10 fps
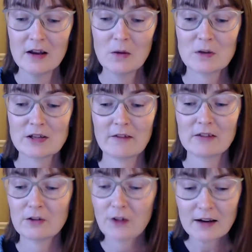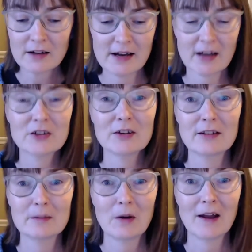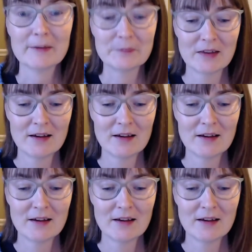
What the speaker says: which have a direct connection to the brain.